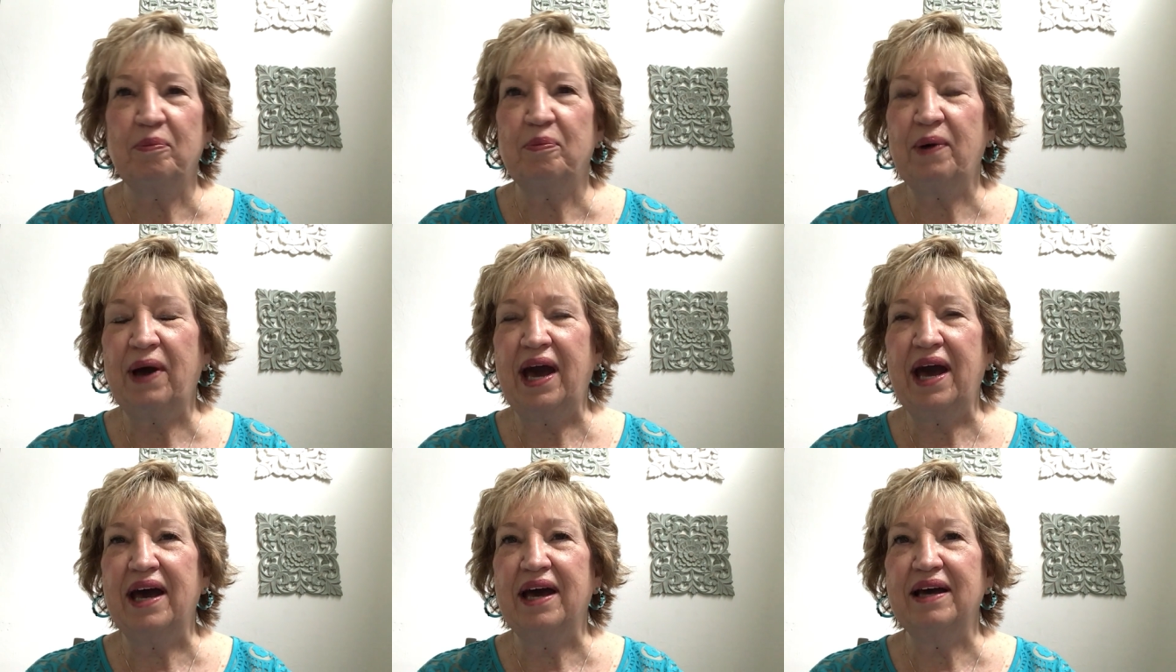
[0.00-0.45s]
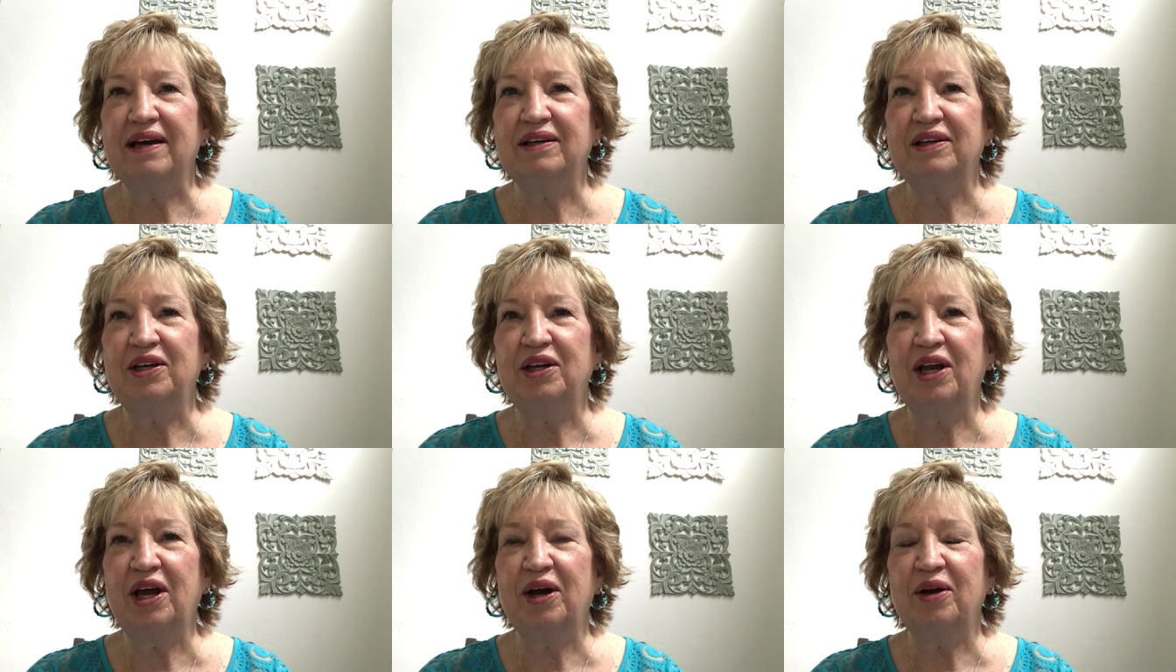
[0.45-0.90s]
by
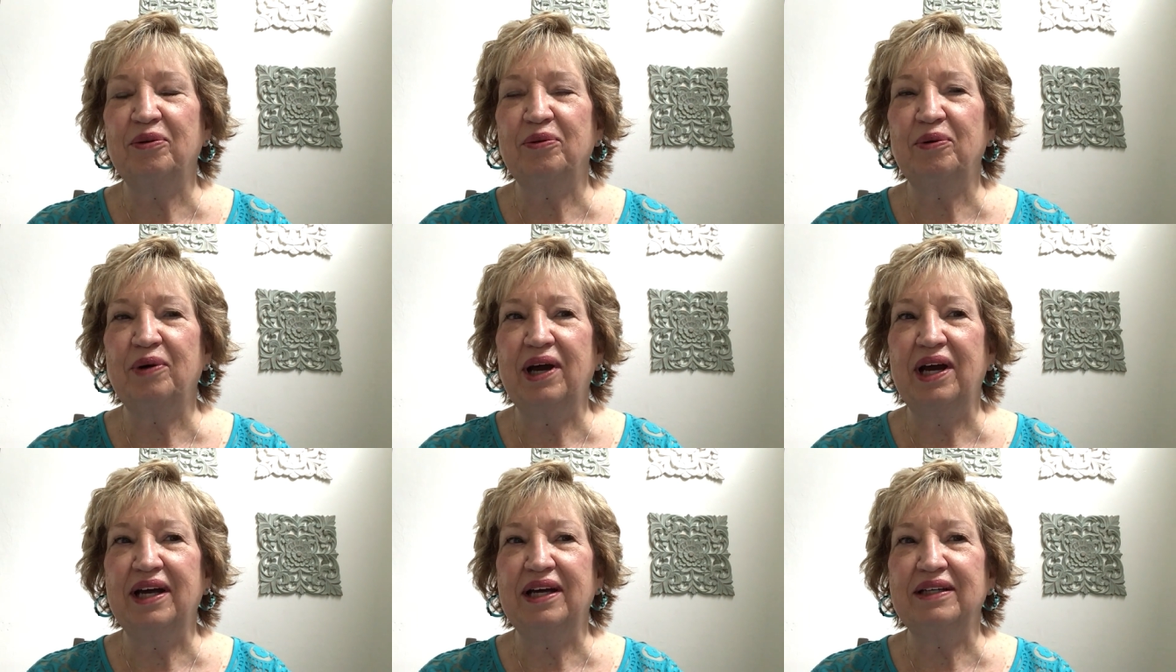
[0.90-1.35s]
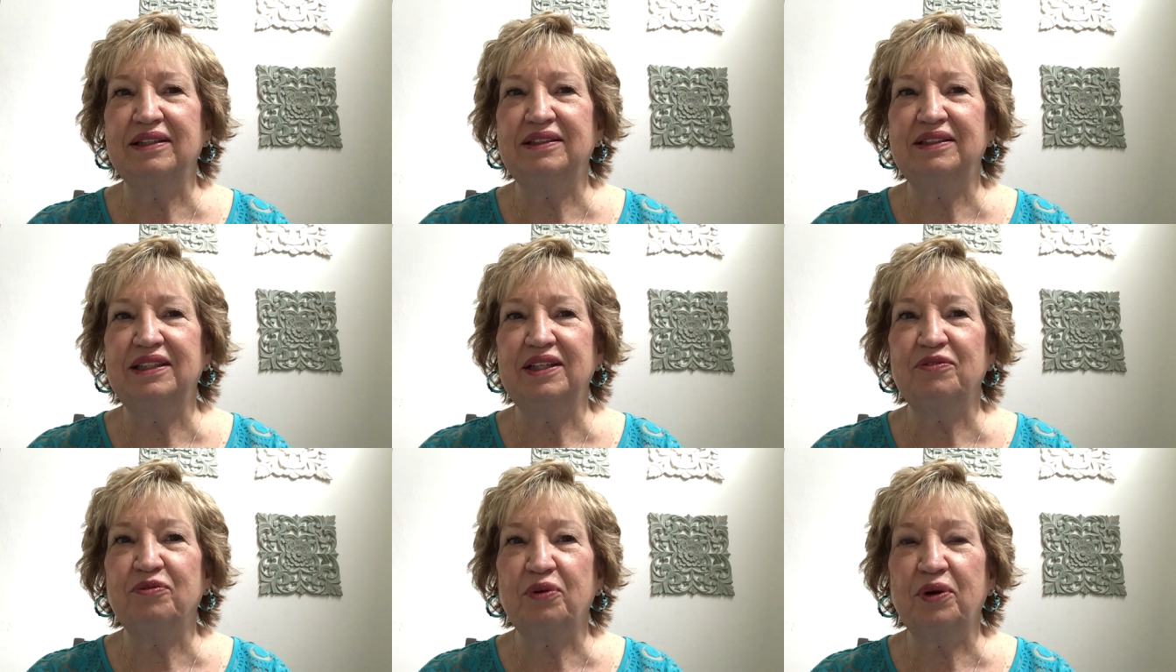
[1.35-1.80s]
you know uh,
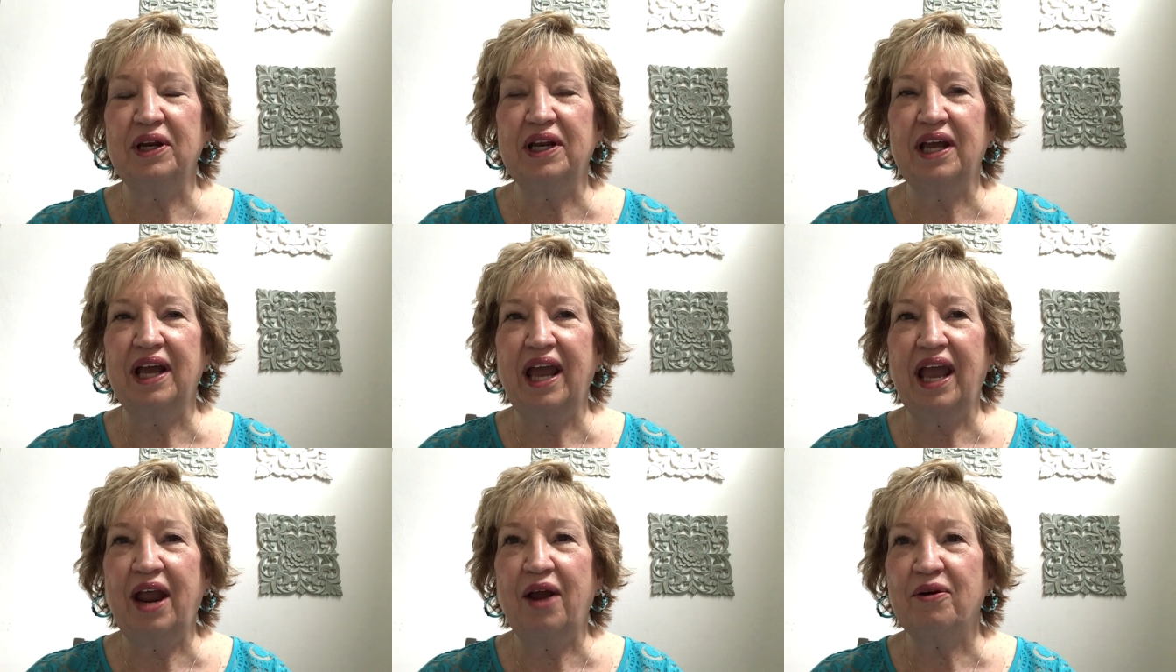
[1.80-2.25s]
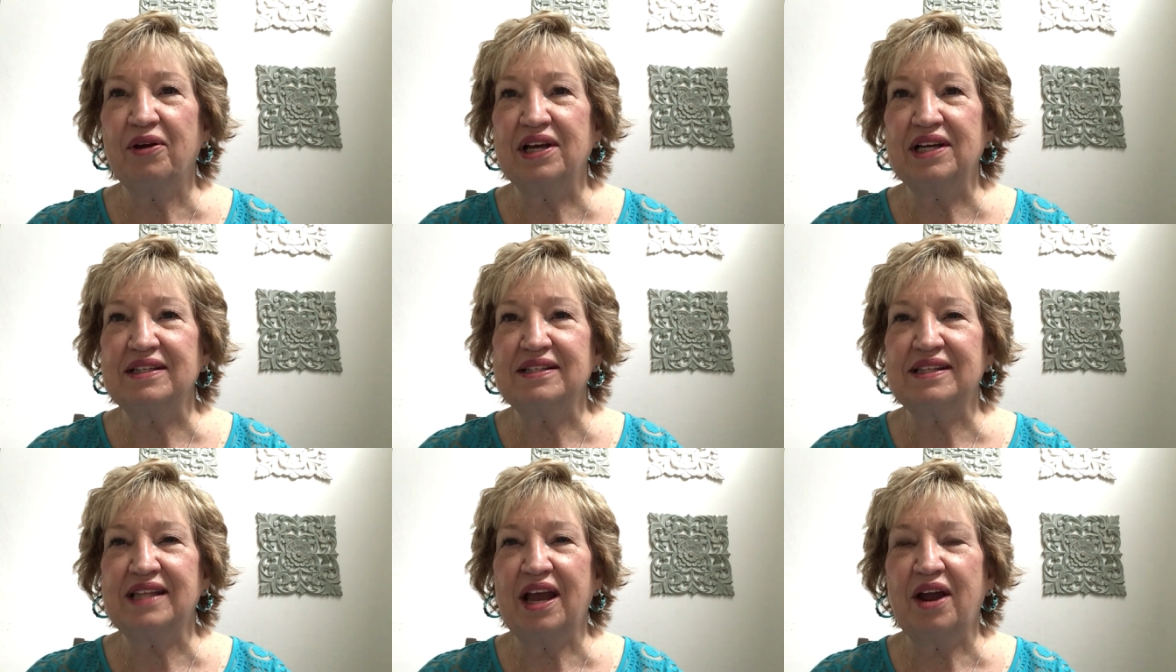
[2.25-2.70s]
different
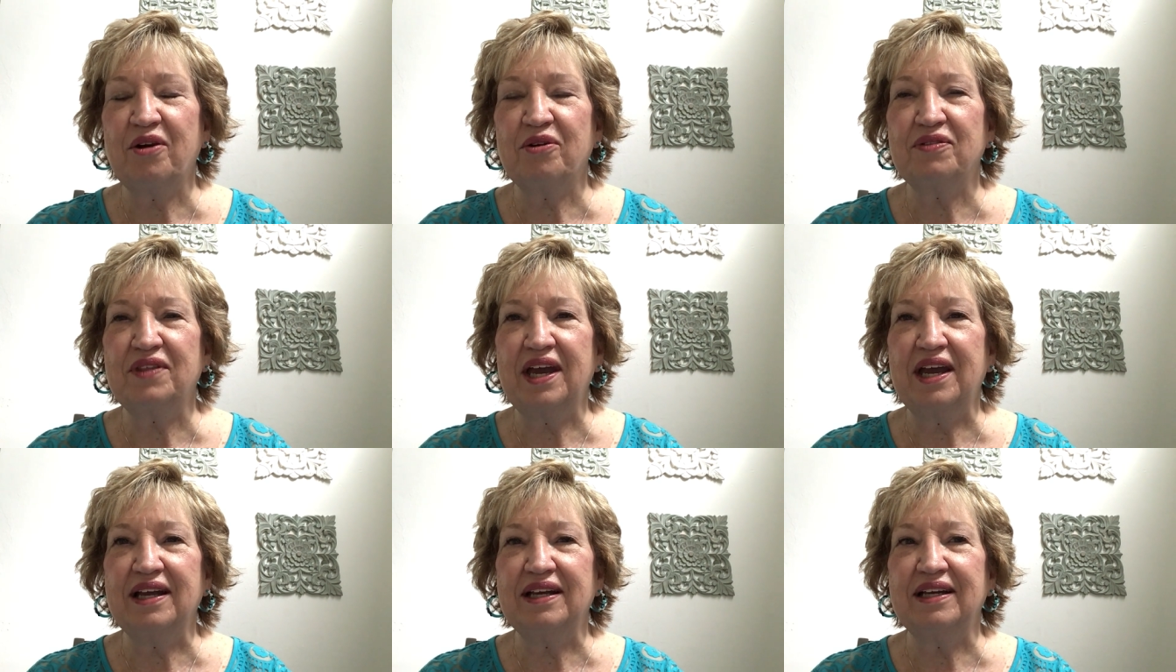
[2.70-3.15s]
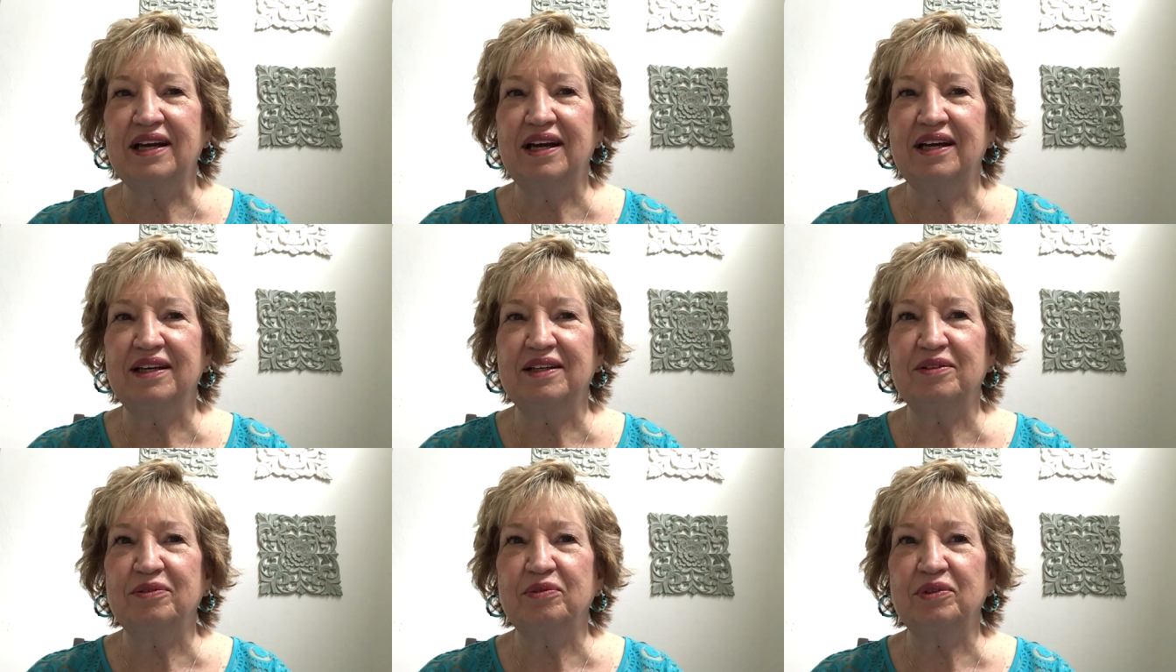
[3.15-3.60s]
areas there that uh,
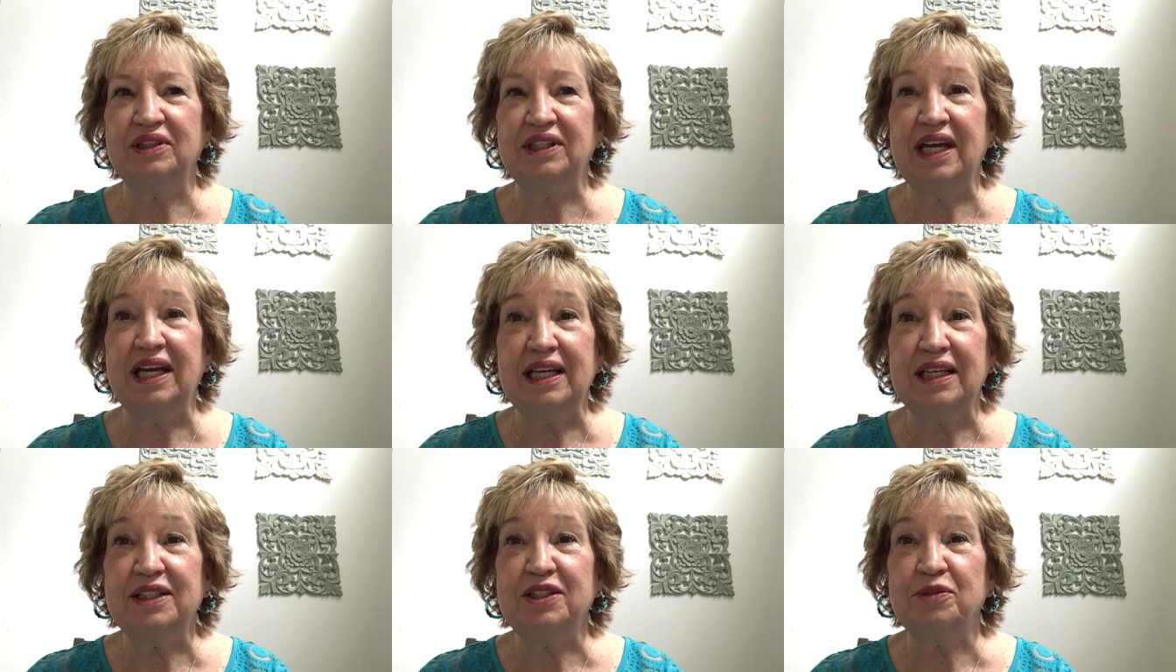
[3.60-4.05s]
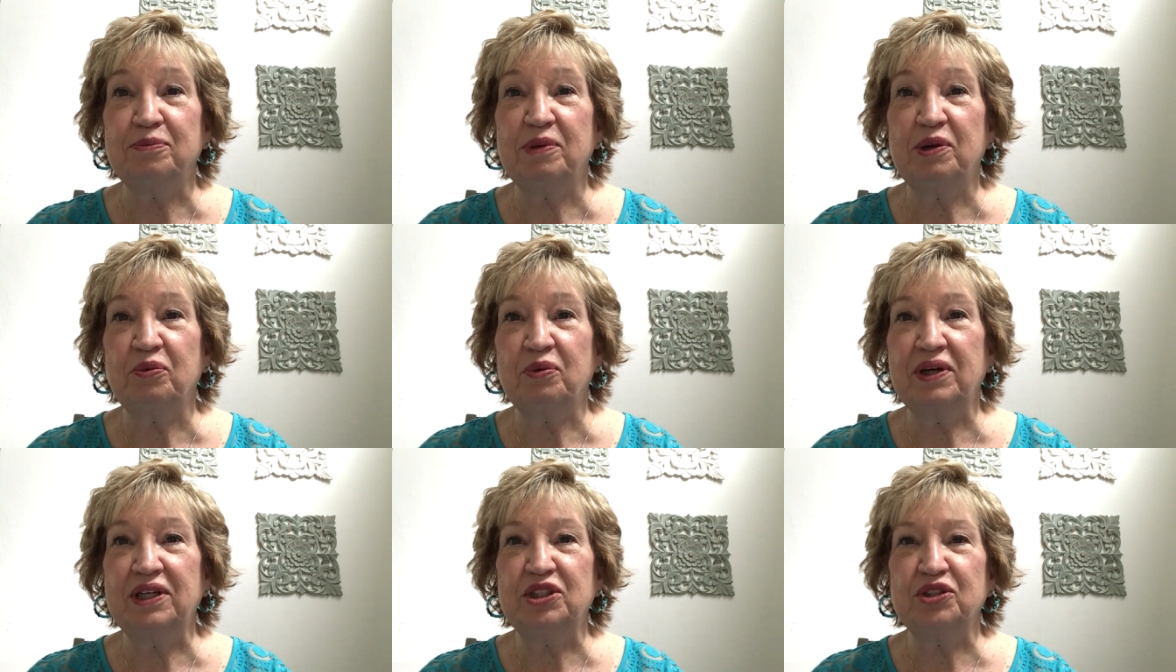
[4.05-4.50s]
needed to
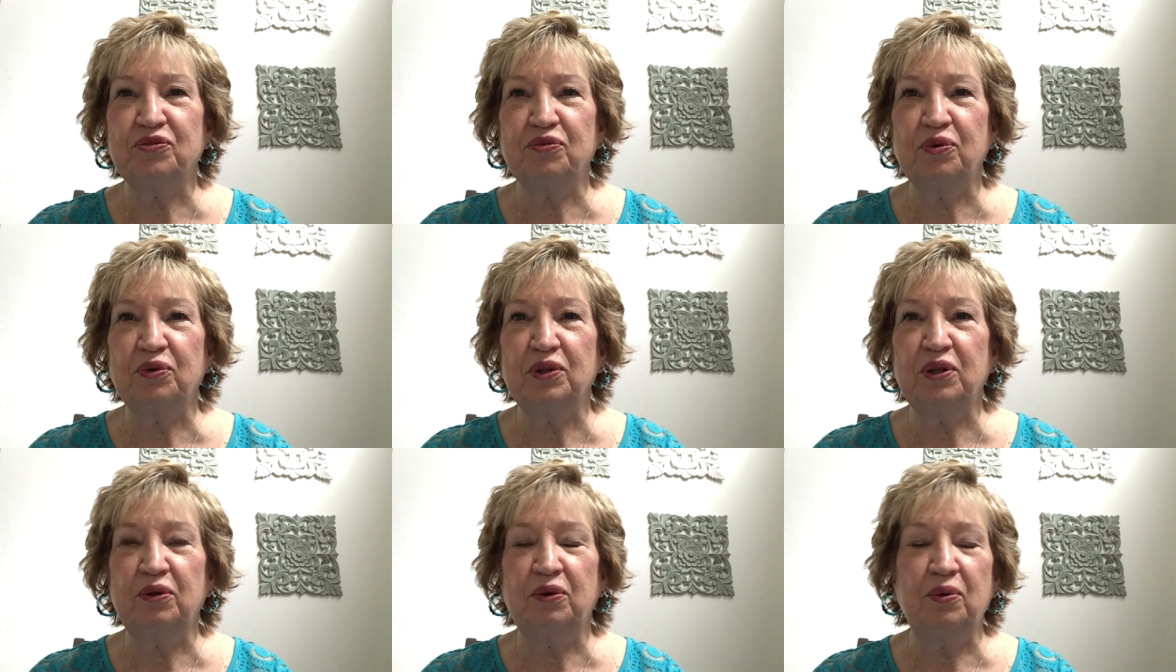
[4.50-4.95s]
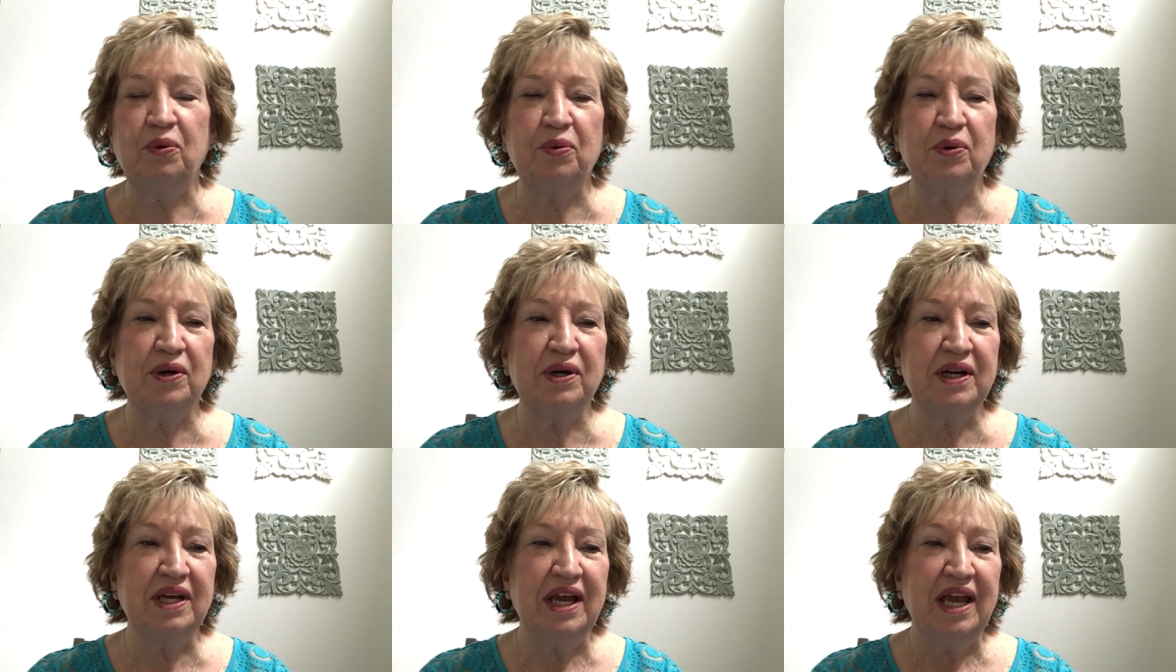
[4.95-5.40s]
be reached for the
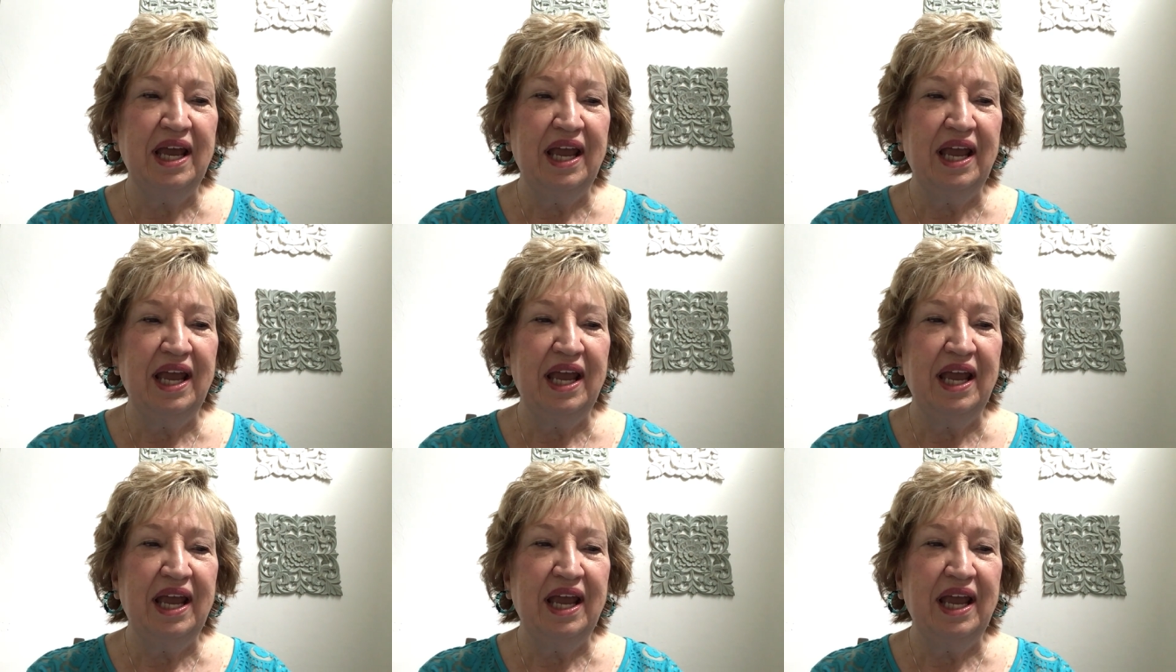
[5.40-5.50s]
Lord,